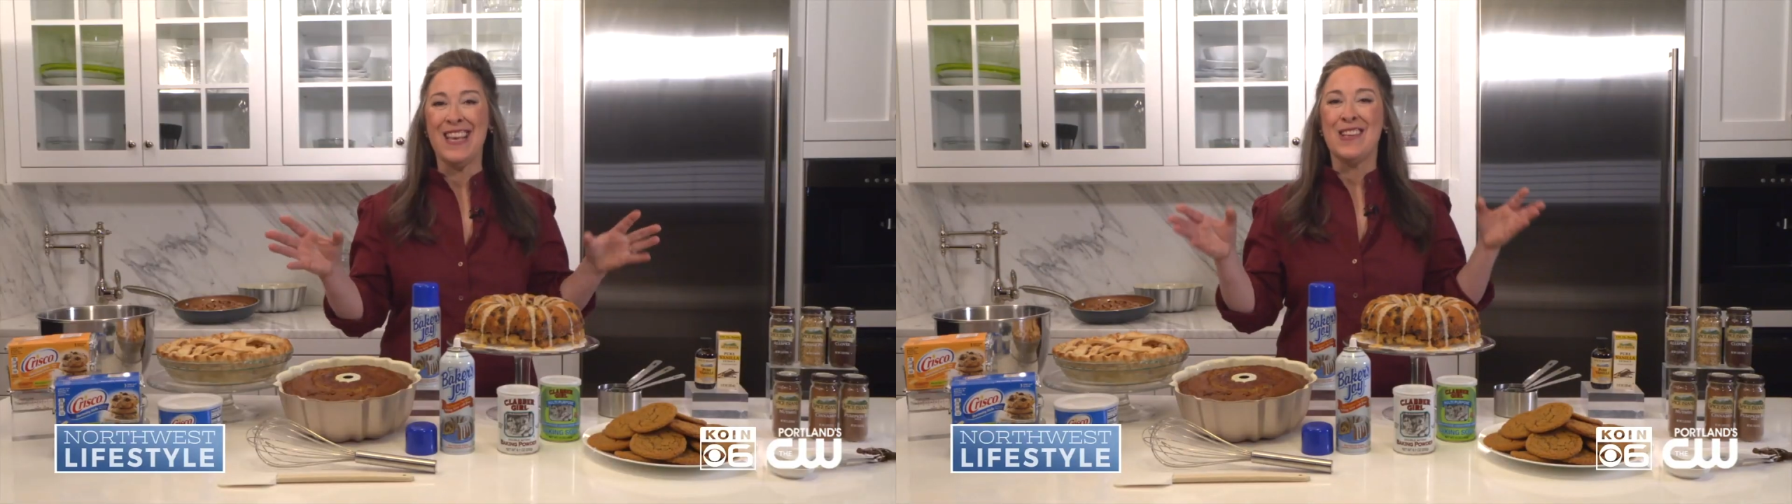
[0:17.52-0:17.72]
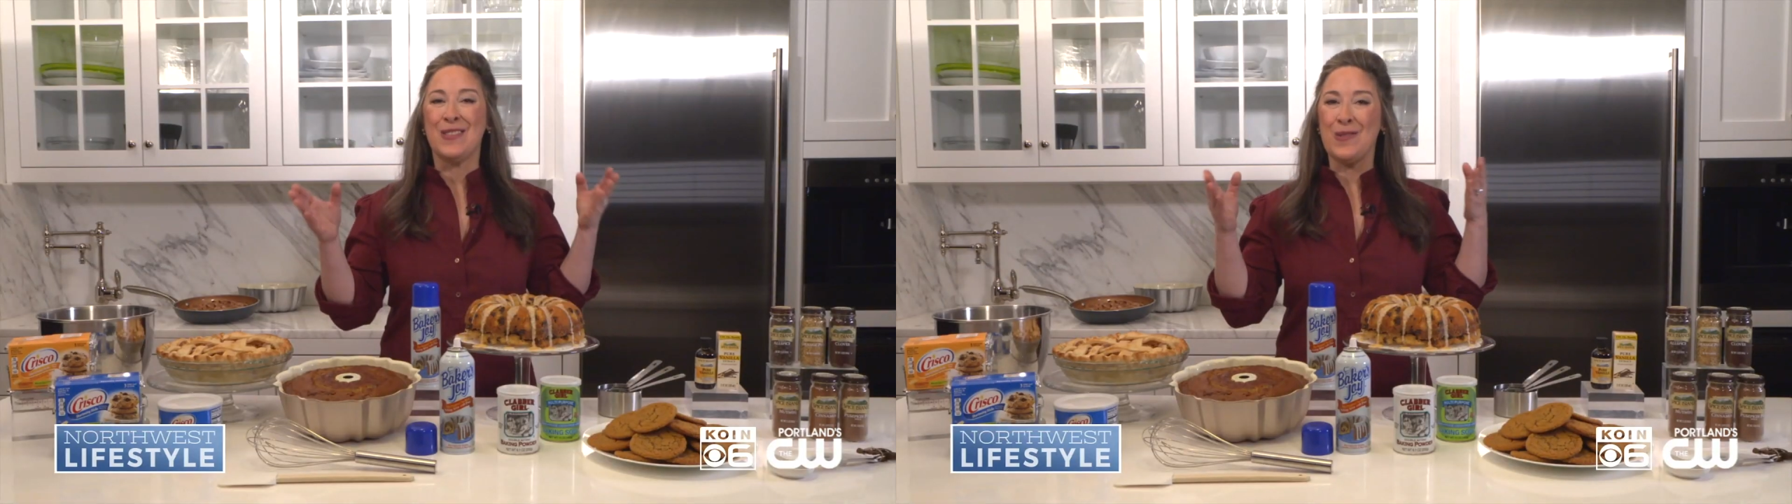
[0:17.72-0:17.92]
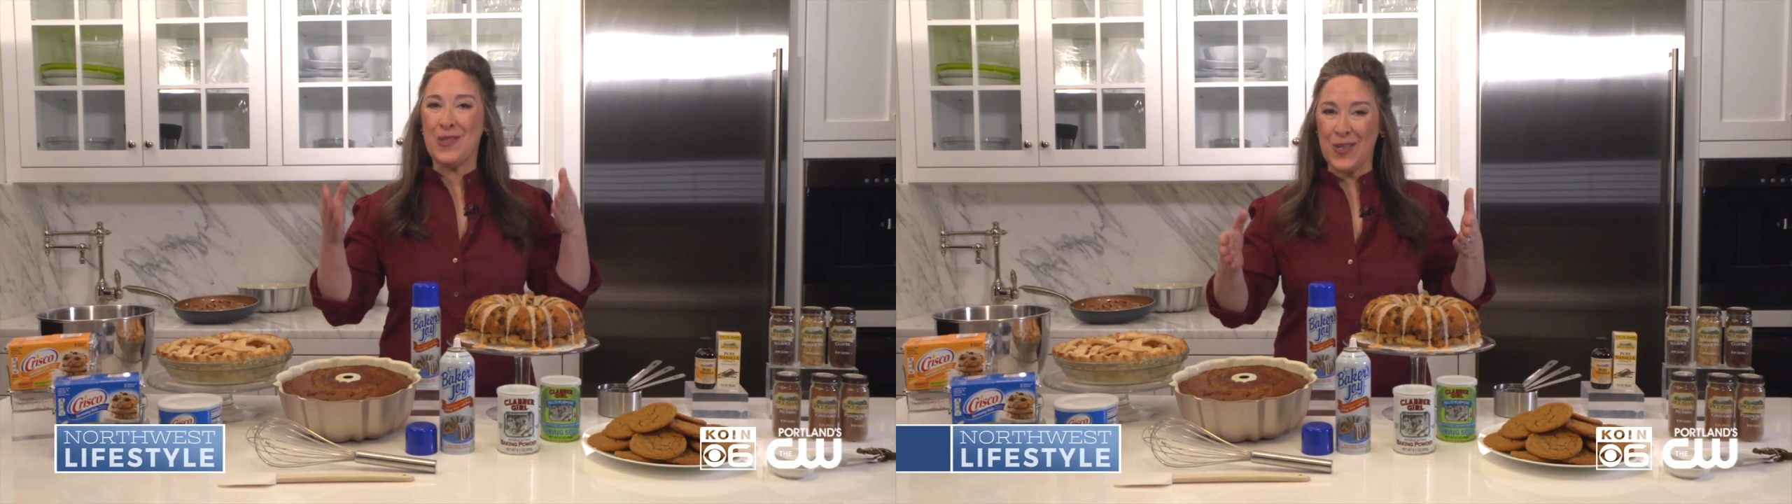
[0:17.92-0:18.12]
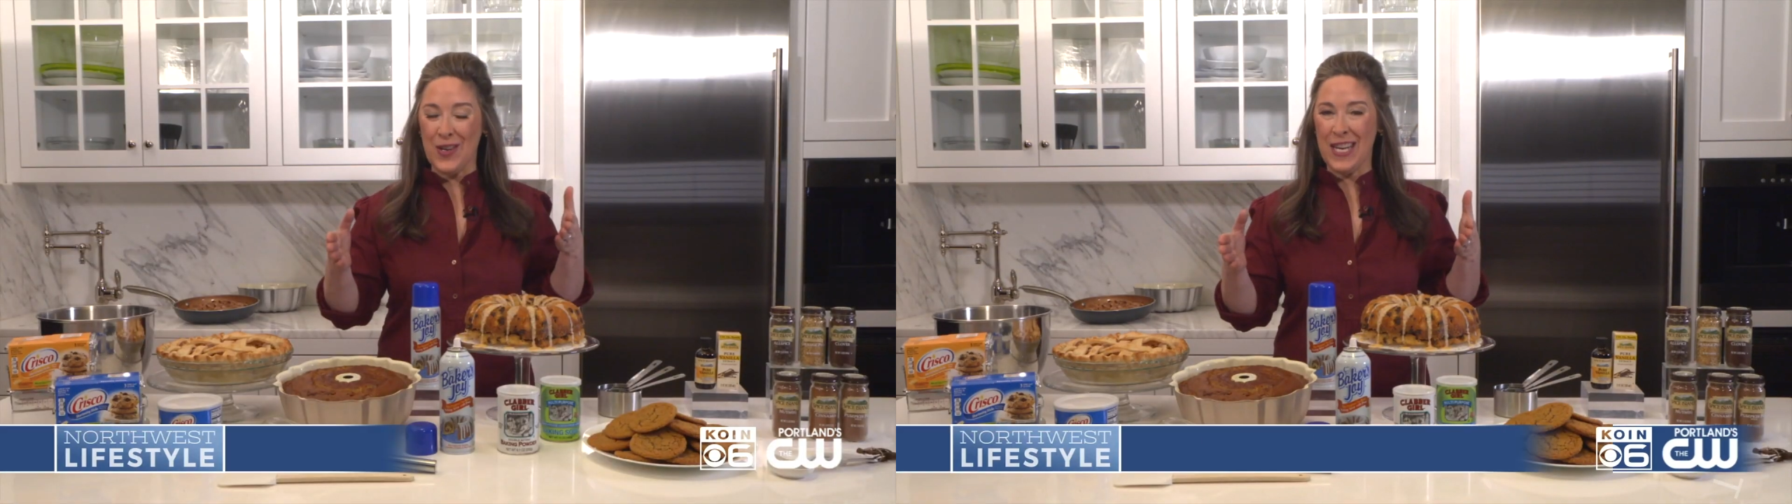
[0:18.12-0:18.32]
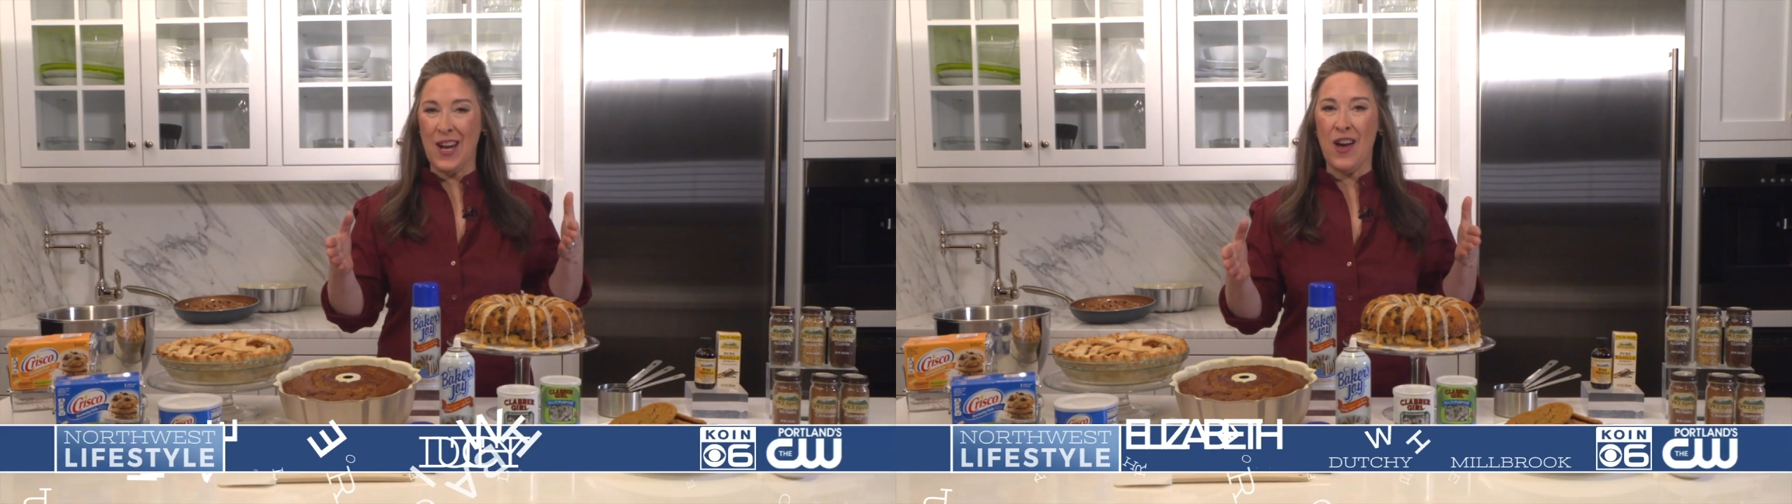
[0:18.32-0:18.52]
So
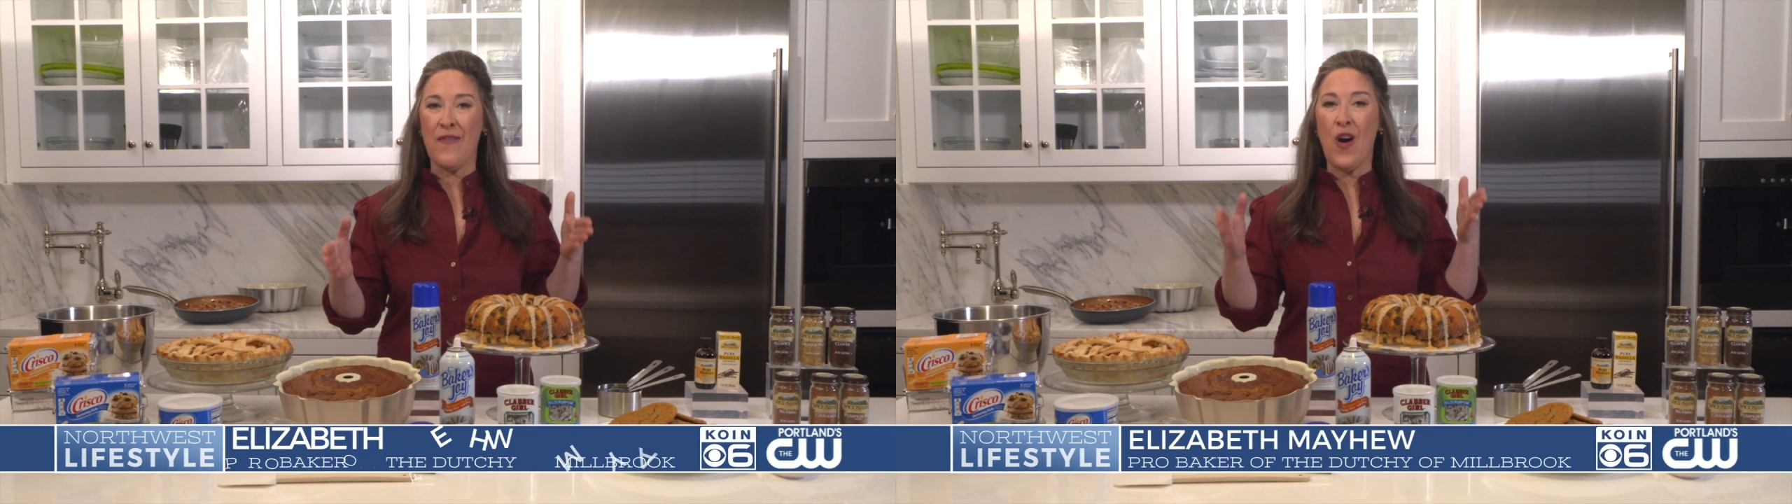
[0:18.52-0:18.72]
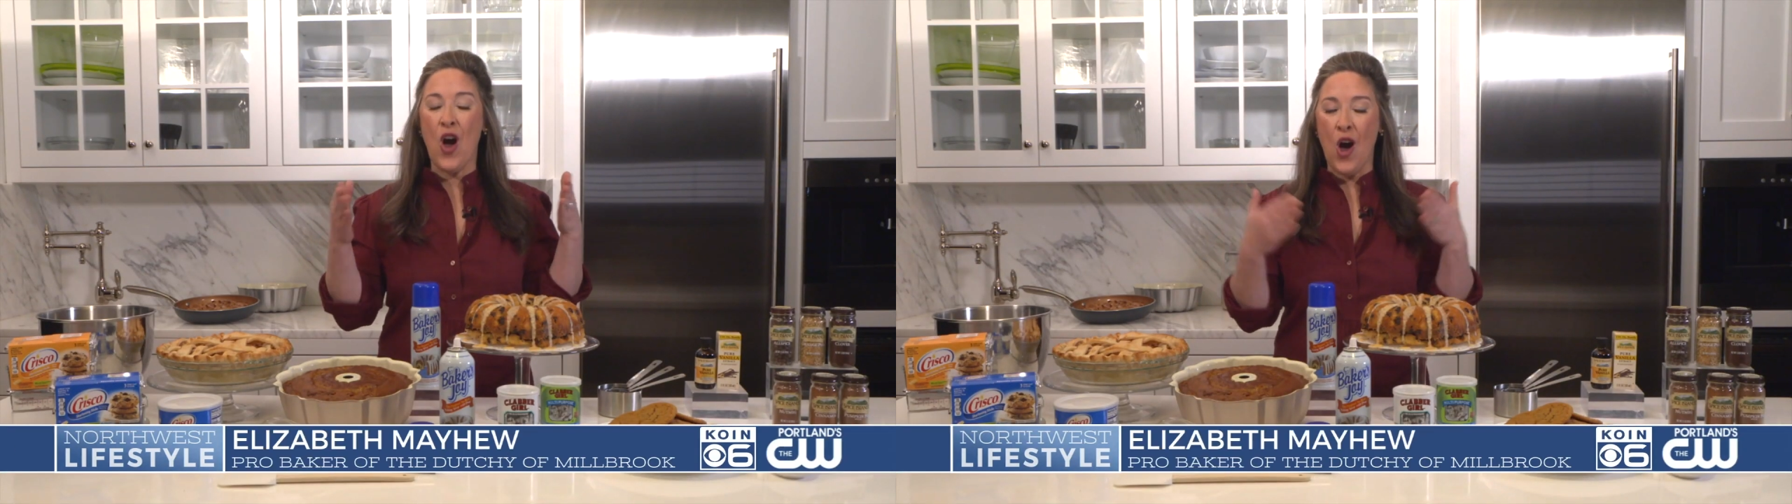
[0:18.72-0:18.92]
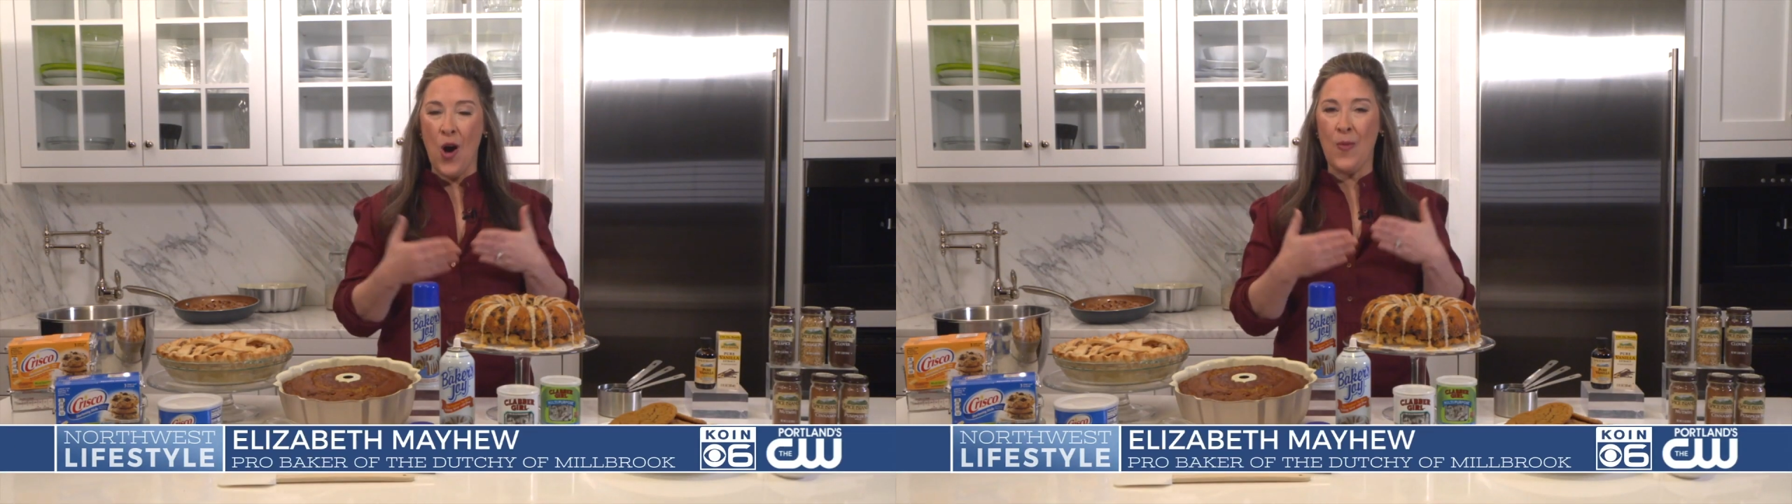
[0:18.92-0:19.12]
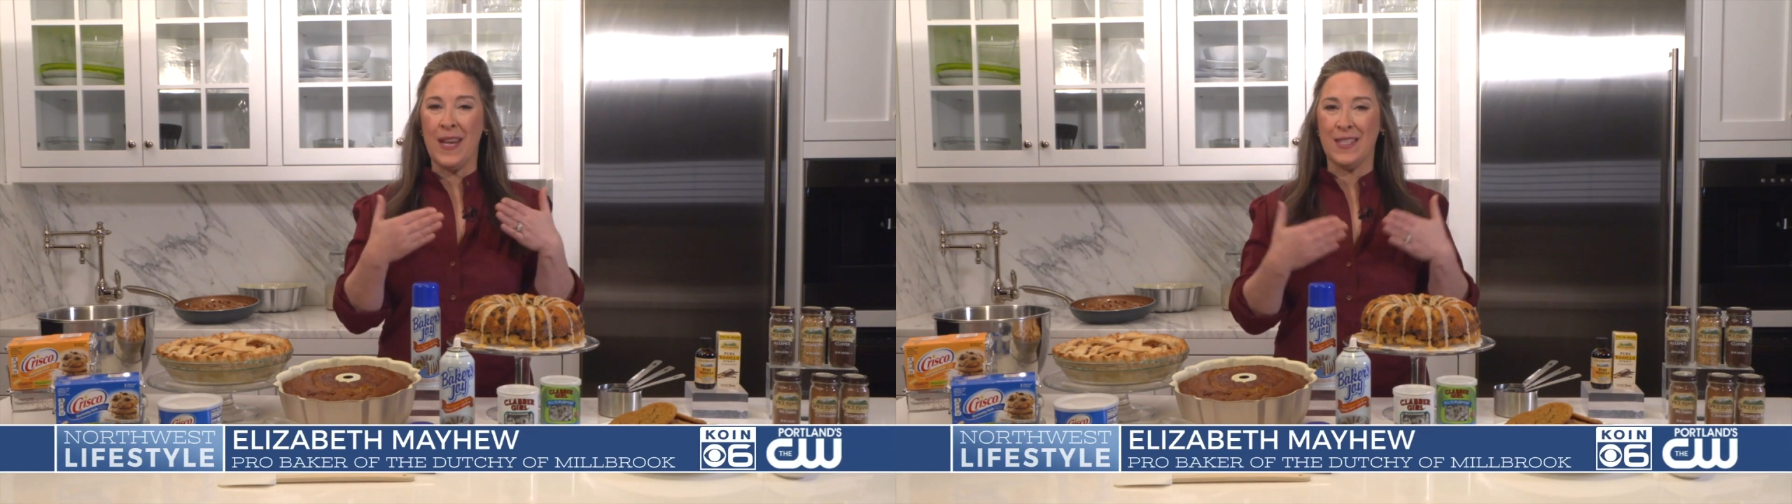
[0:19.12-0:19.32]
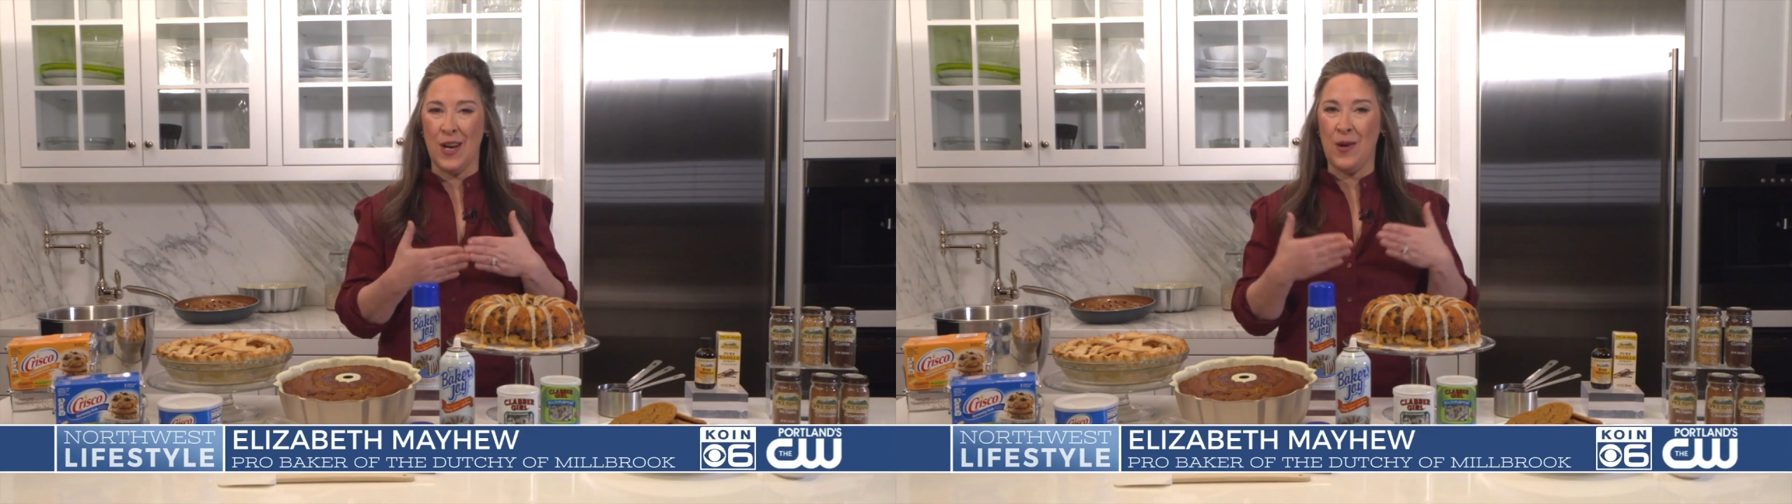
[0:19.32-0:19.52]
starting off, always